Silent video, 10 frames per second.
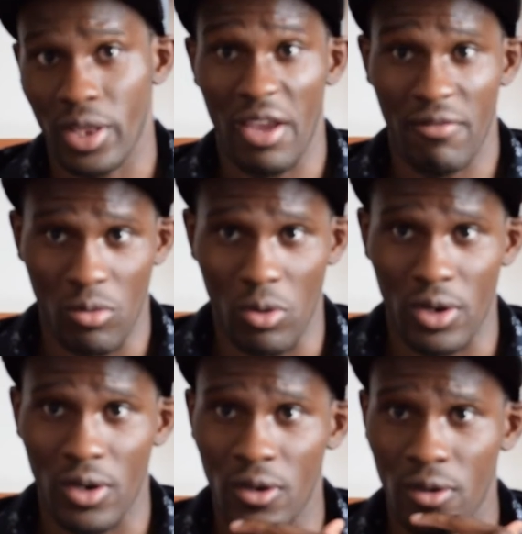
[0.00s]
I even
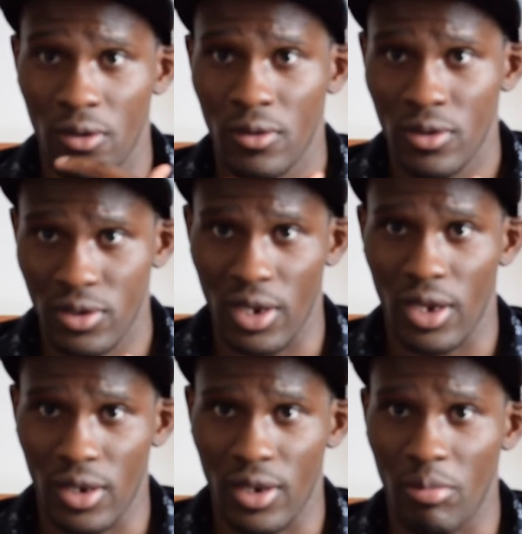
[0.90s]
won a
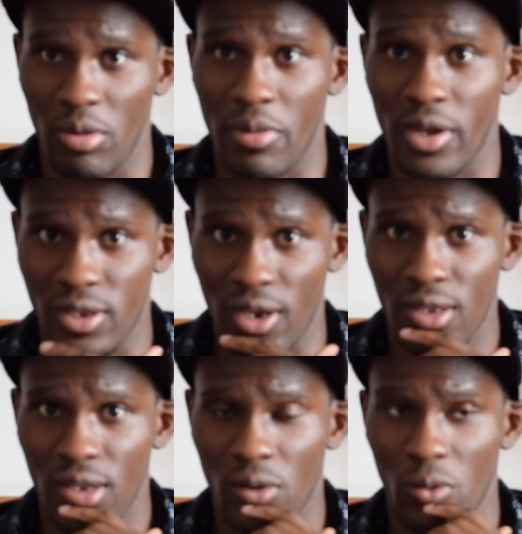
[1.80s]
second WBA
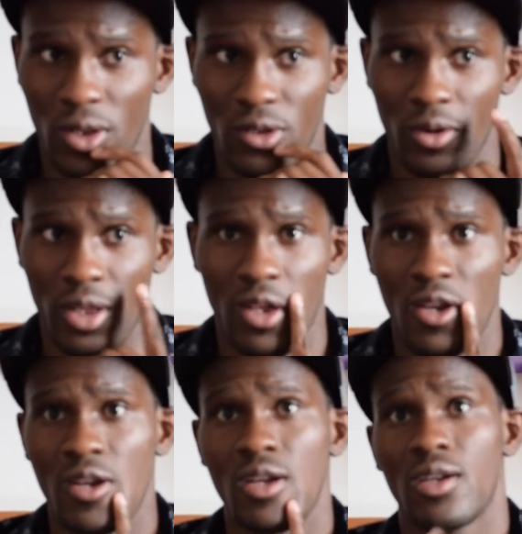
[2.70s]
title at welterweight.
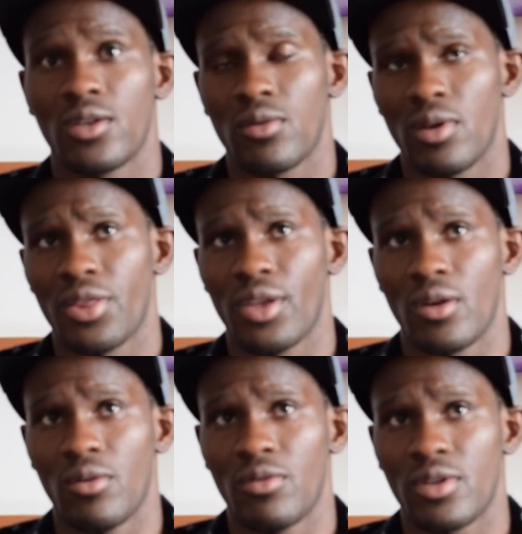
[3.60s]
And so I think
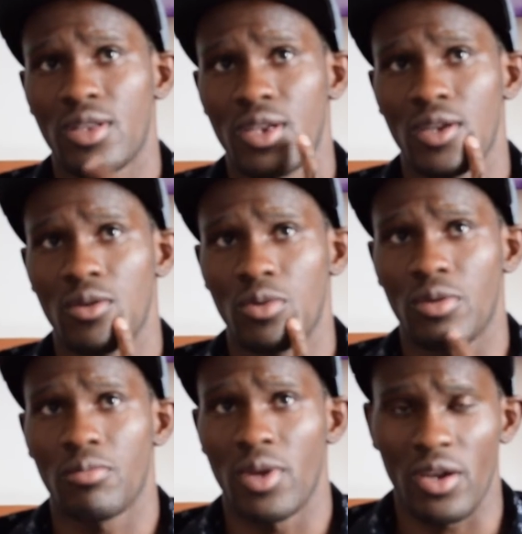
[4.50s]
obviously
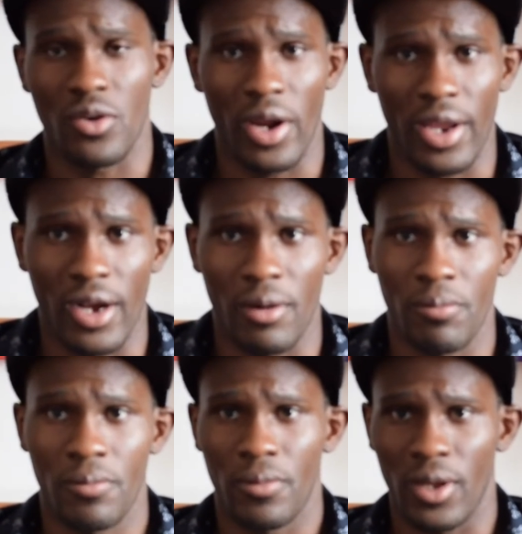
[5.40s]
with me growing up,
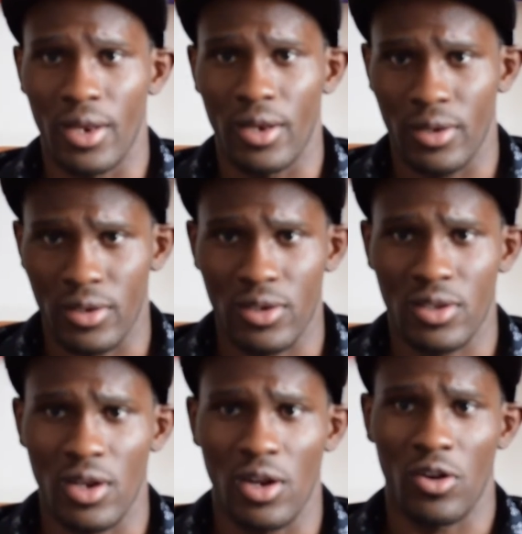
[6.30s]
and so
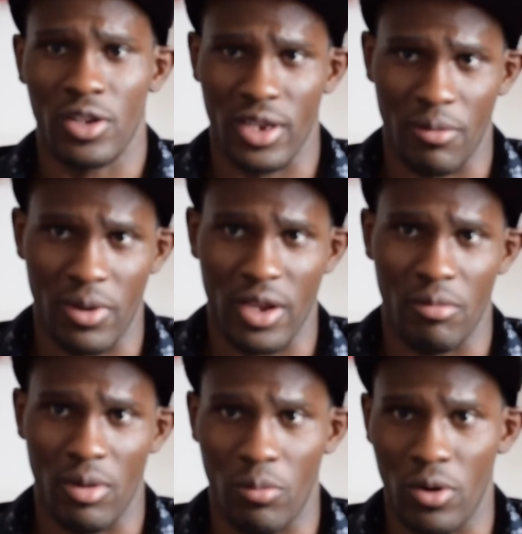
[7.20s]
still a lot happening in
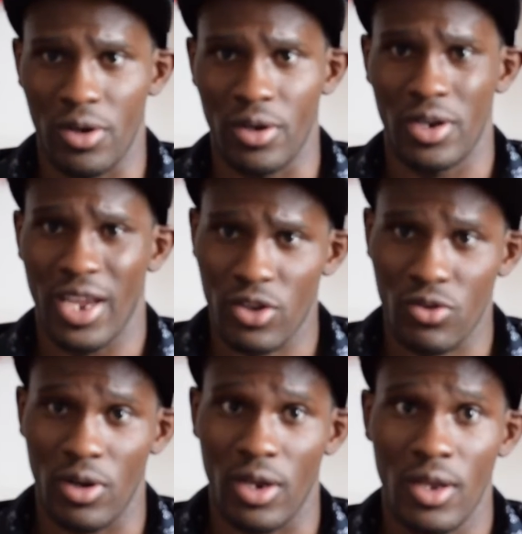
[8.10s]
my body
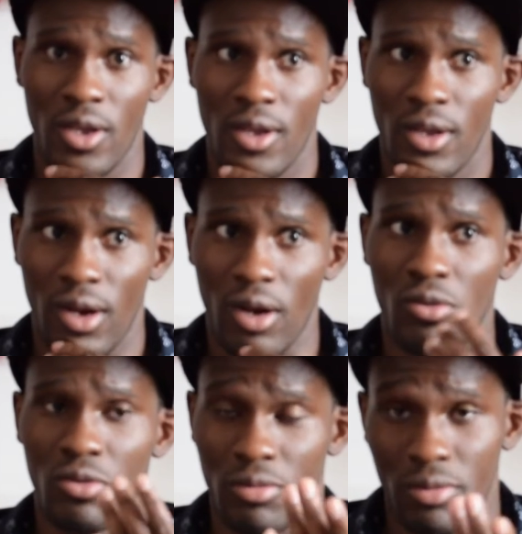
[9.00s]
naturally, I
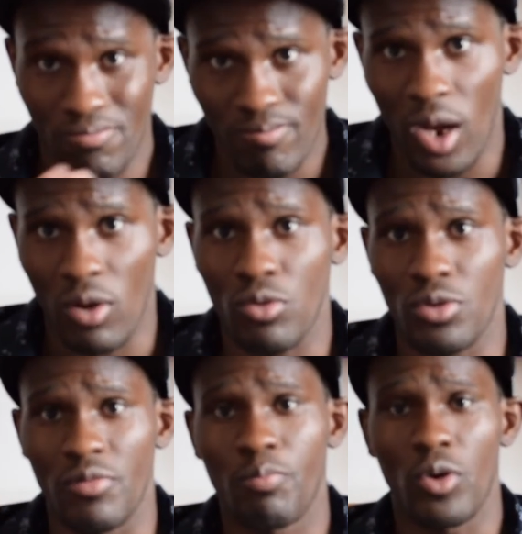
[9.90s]

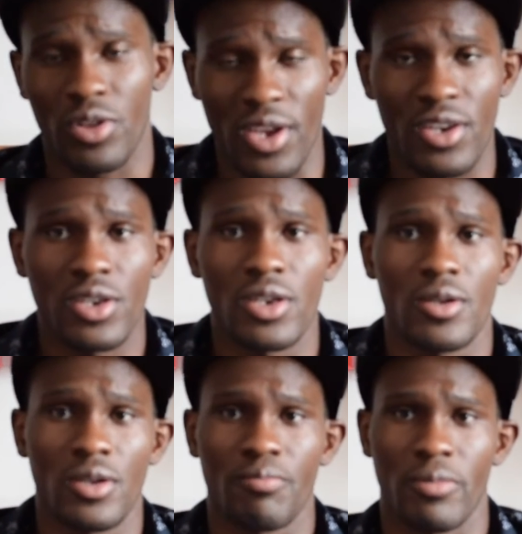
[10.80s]
could
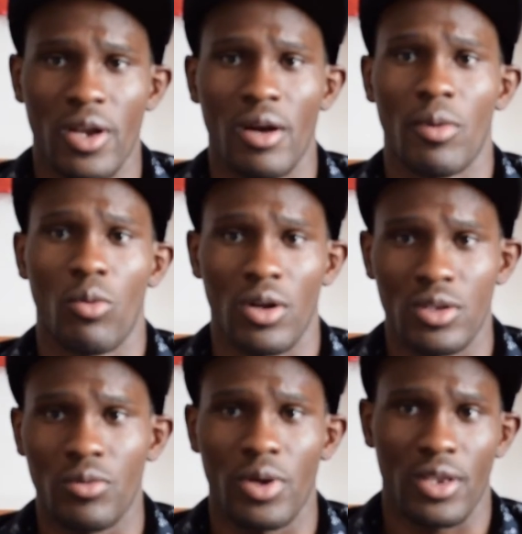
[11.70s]
potentially become a
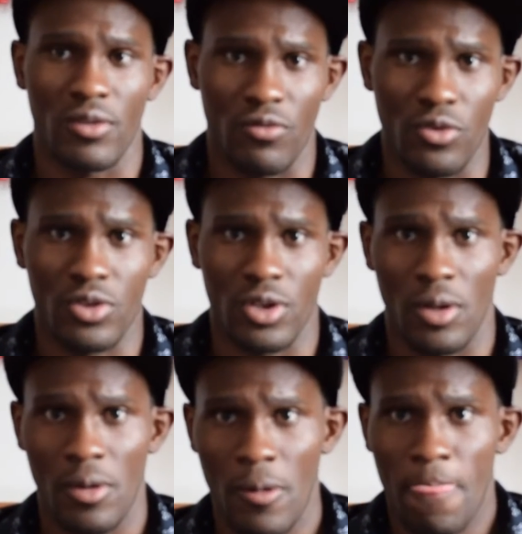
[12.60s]
welterweight in future.
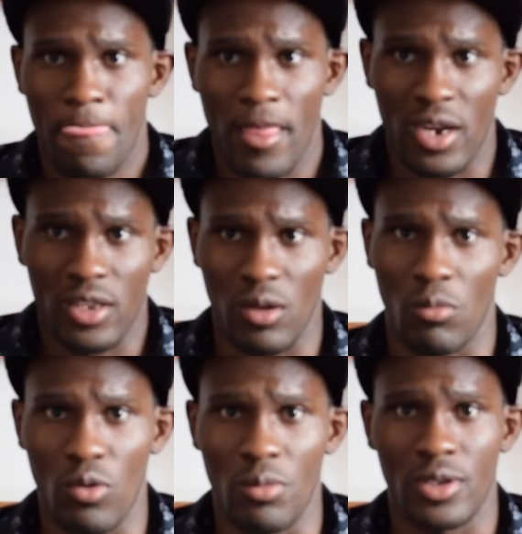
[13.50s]
But at the
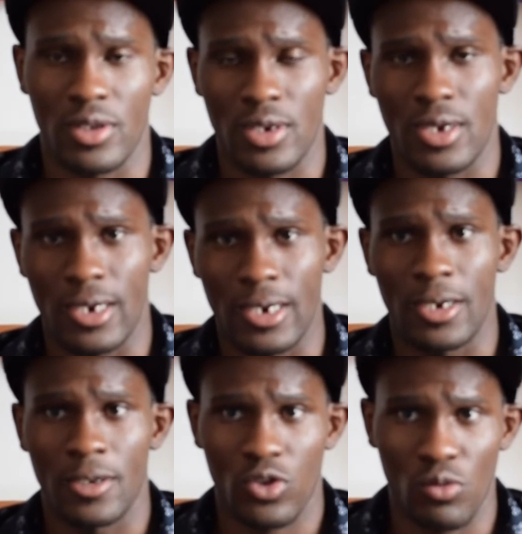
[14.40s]
moment
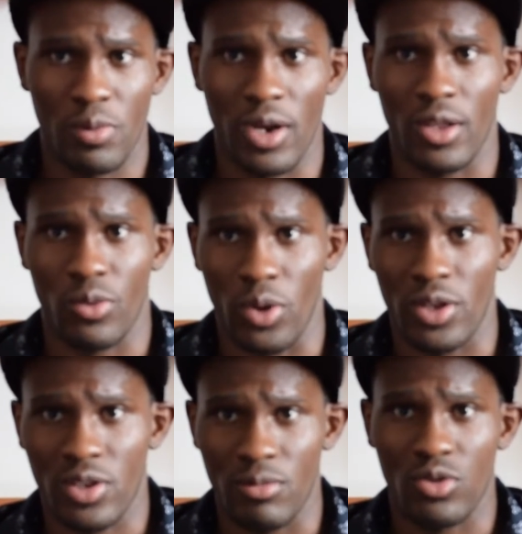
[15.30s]
super
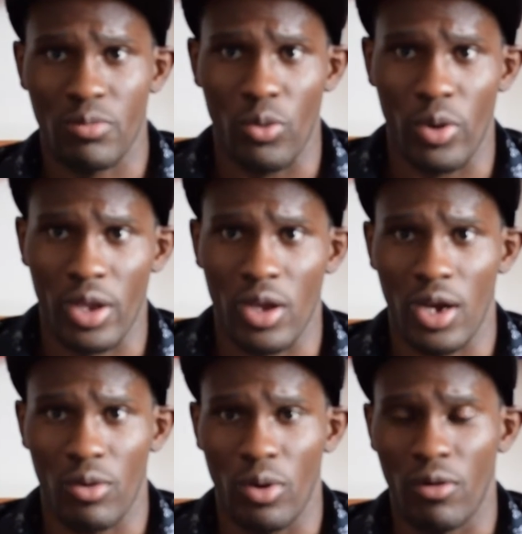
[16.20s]
lightweight seems to be working
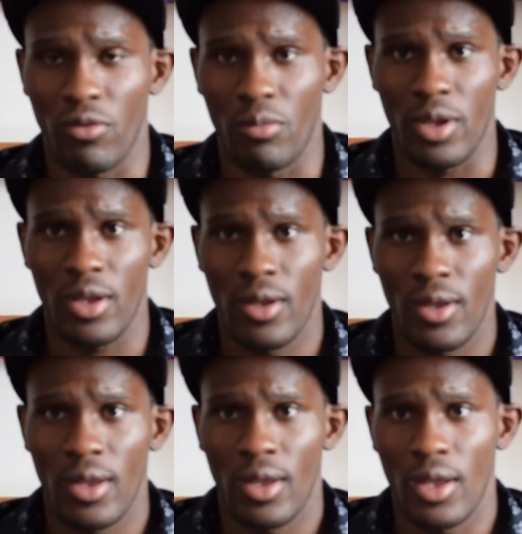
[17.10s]
out well for me.
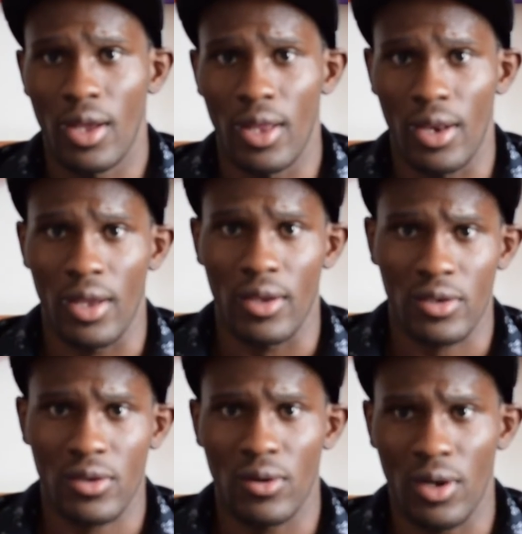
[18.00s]
And
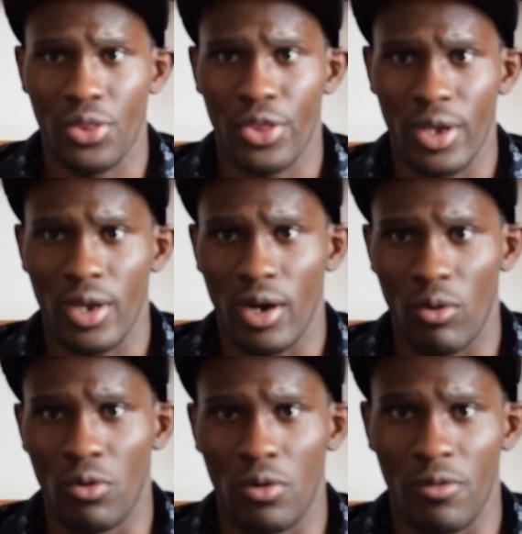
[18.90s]
so I think I
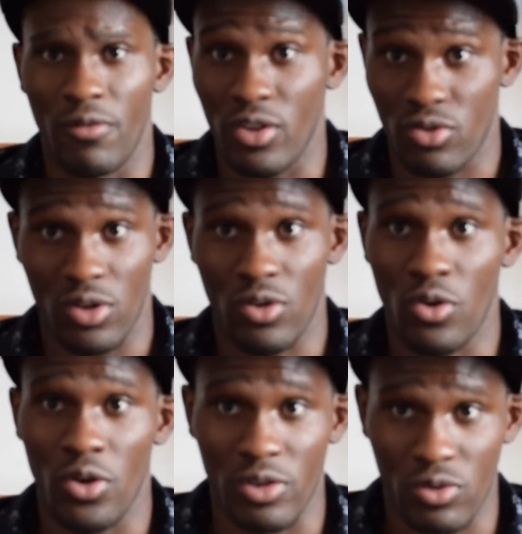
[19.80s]
will eventually
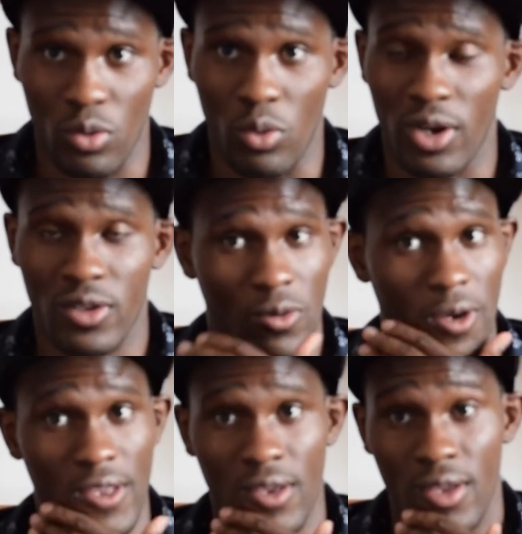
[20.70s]
grow into a
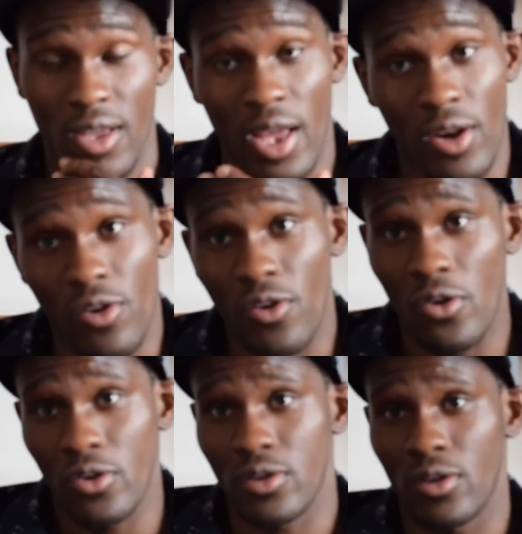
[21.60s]
welterweight, and who
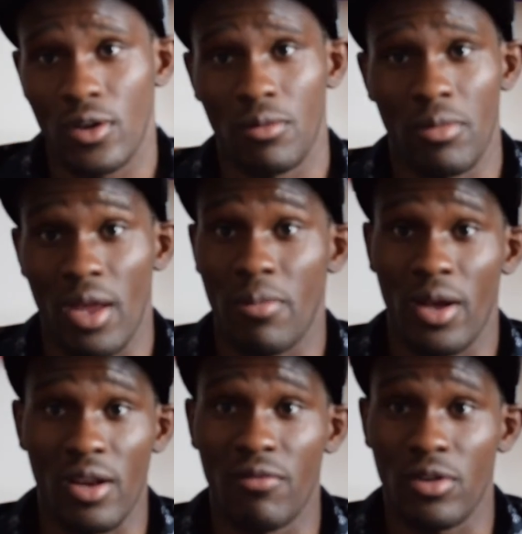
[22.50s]
knows, maybe
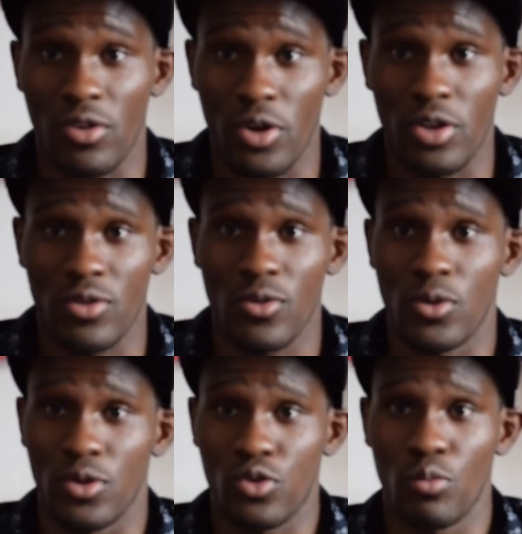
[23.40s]
I'll even grow into
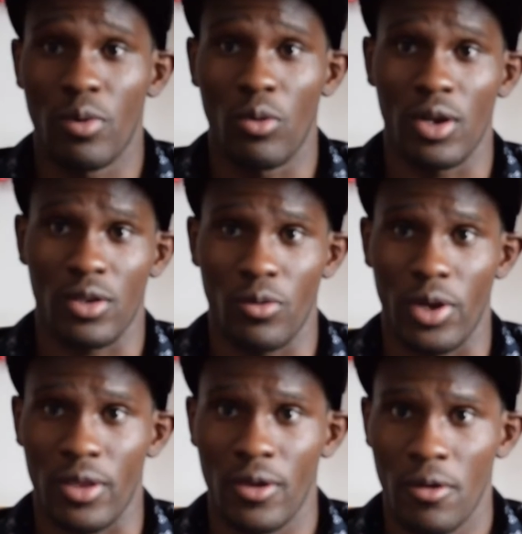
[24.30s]
a super welterweight.